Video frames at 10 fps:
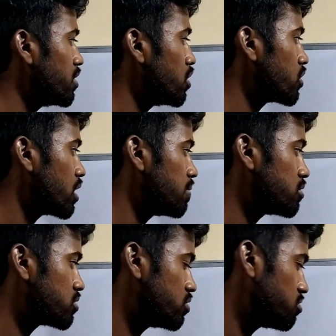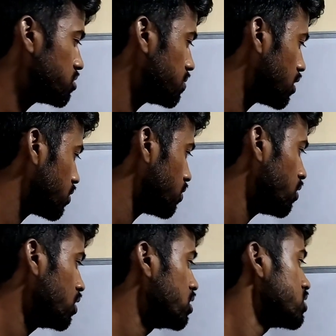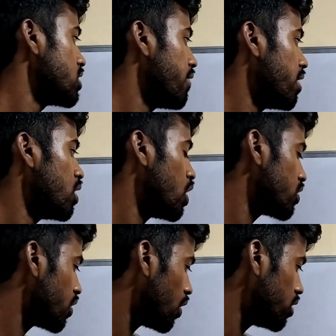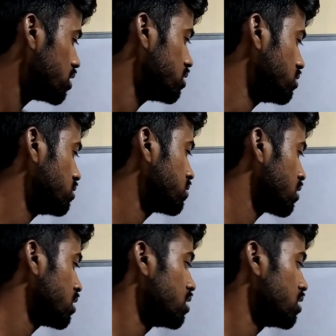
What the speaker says: I will not come to school tomorrow. She will not call you.